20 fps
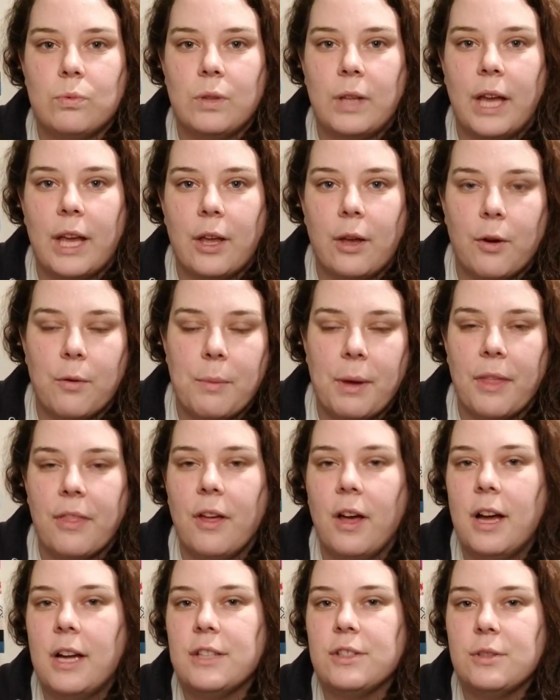let go of my
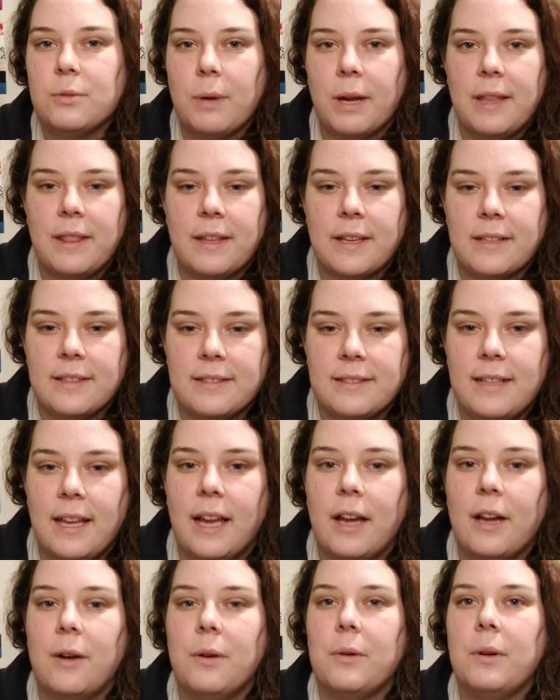thoughts, write things
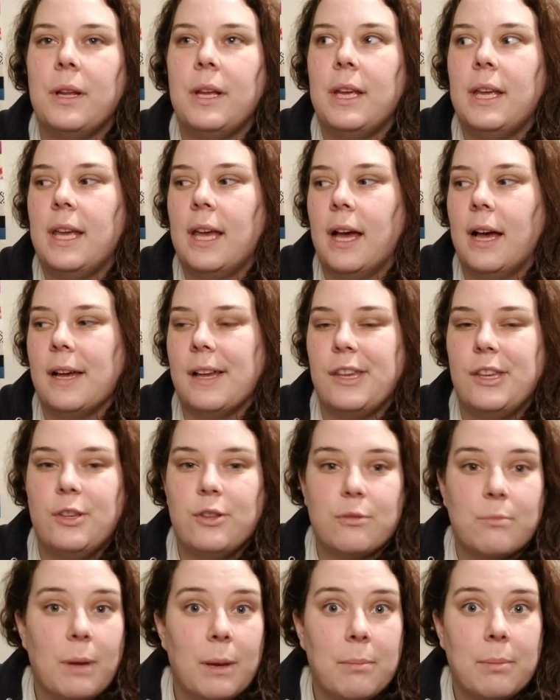down, uh,
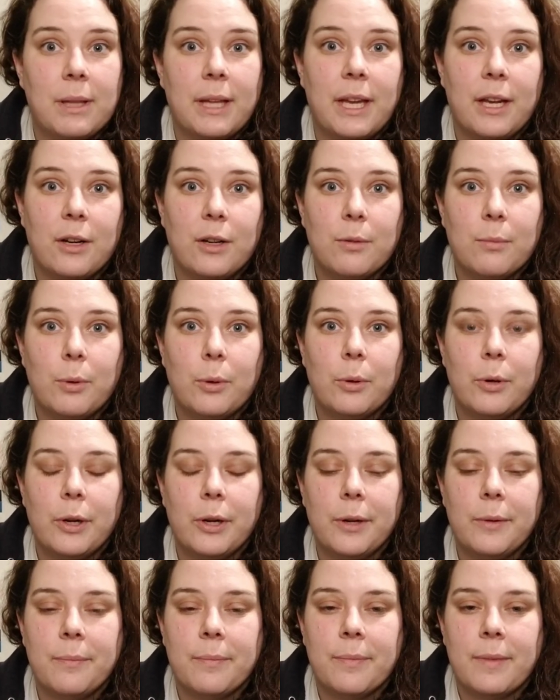use my planner more.